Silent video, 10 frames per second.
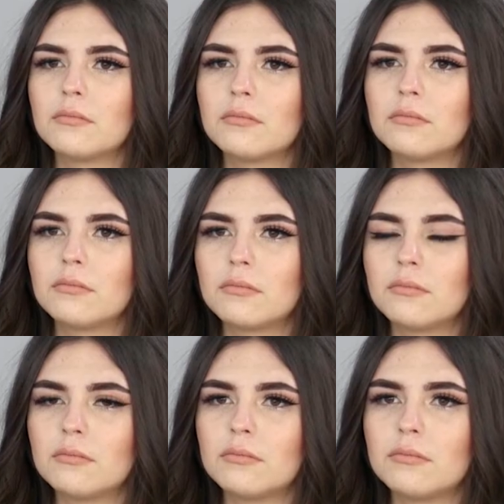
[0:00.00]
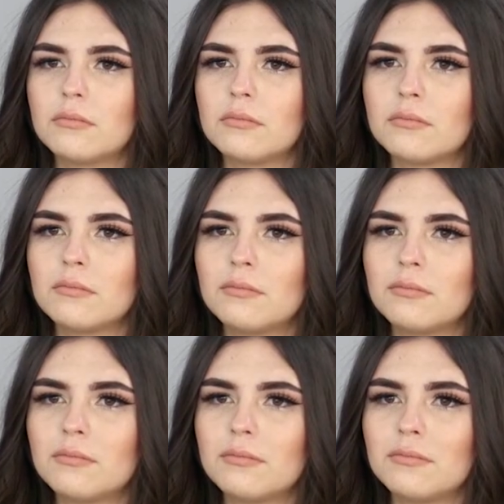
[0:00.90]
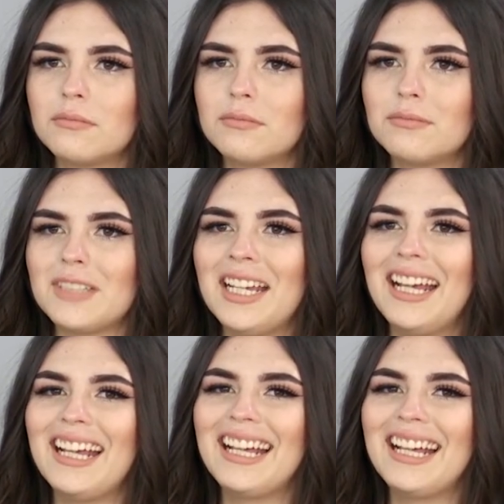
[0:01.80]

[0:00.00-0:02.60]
[no speech]